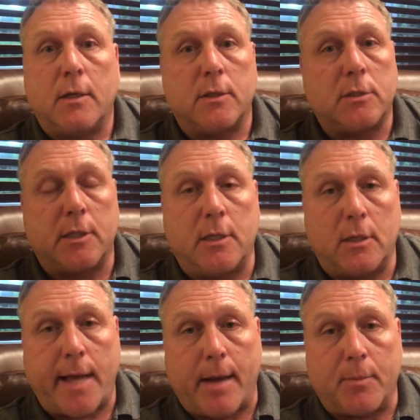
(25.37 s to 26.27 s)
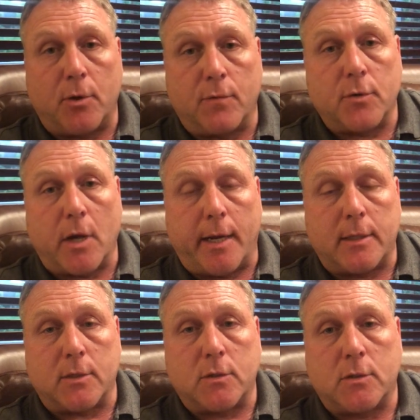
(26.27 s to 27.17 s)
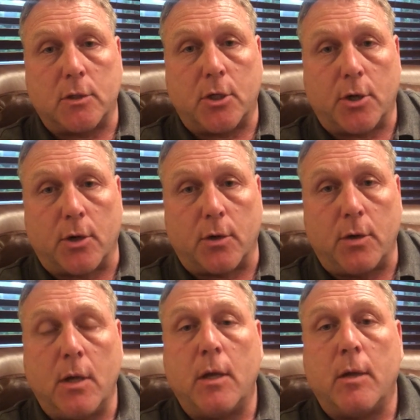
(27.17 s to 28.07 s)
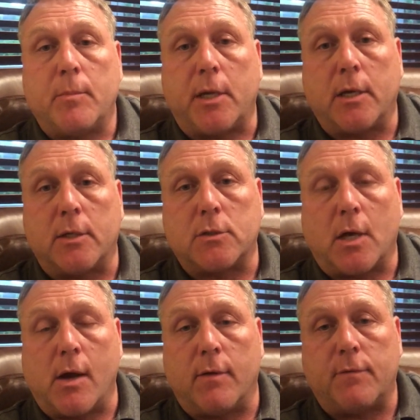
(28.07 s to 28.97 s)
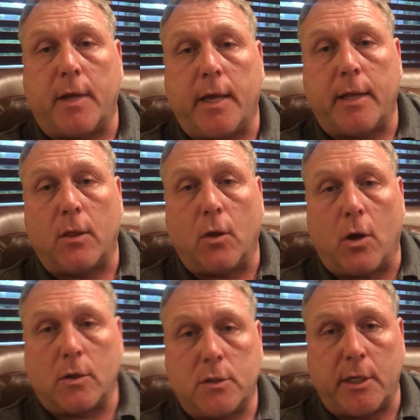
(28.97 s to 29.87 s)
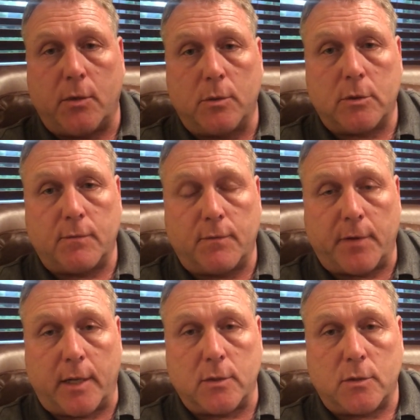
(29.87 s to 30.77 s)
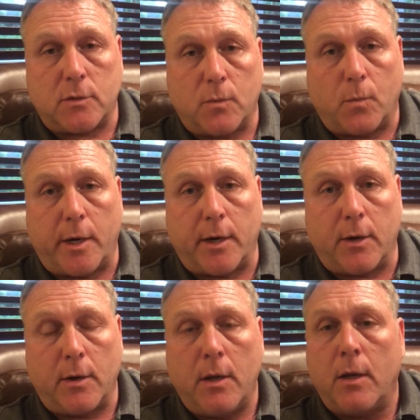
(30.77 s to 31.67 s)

This didn't happen overnight. This has occurred because of a long sequence of events where